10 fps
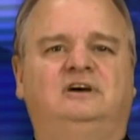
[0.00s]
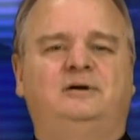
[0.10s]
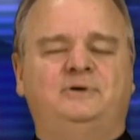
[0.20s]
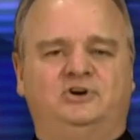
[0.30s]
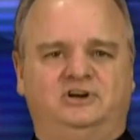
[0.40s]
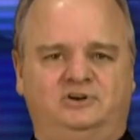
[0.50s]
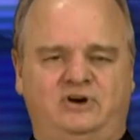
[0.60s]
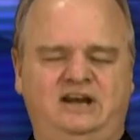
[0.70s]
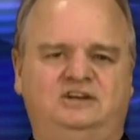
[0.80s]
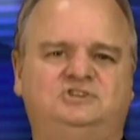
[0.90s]

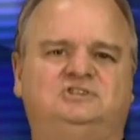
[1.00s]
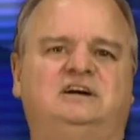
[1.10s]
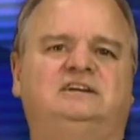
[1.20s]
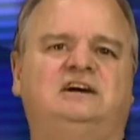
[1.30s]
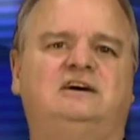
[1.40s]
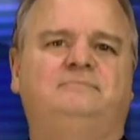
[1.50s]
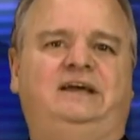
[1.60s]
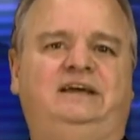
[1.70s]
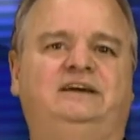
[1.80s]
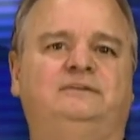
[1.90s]
AmericanGreatness.com,
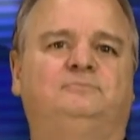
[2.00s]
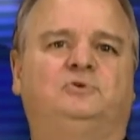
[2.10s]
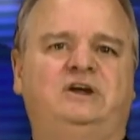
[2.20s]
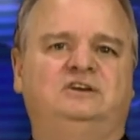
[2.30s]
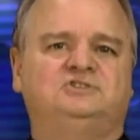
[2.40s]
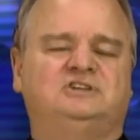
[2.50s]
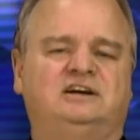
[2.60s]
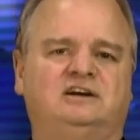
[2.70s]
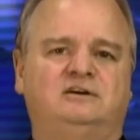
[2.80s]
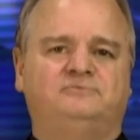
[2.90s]

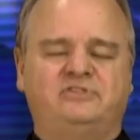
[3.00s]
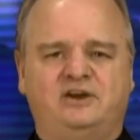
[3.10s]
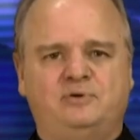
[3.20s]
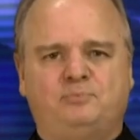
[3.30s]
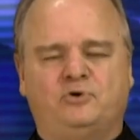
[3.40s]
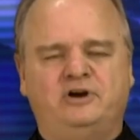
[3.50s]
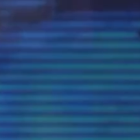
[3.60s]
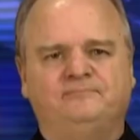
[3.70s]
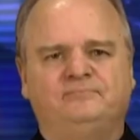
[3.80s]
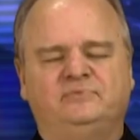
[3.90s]
AmGreatness.com, for that report,
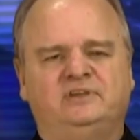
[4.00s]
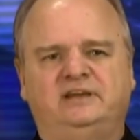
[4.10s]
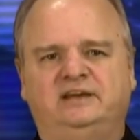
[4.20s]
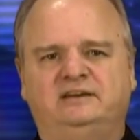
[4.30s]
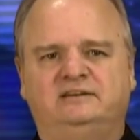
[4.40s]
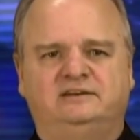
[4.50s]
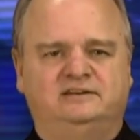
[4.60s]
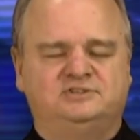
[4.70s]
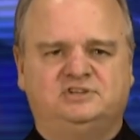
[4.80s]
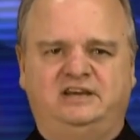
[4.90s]
and
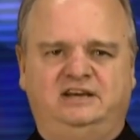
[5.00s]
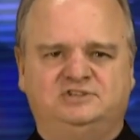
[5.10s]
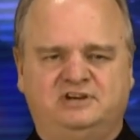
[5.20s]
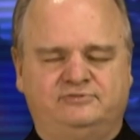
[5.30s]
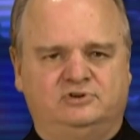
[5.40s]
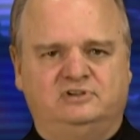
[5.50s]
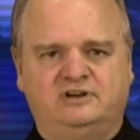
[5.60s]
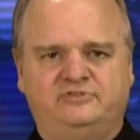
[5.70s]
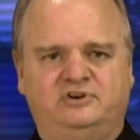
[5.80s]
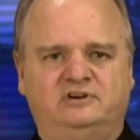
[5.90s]
citing several
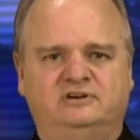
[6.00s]
other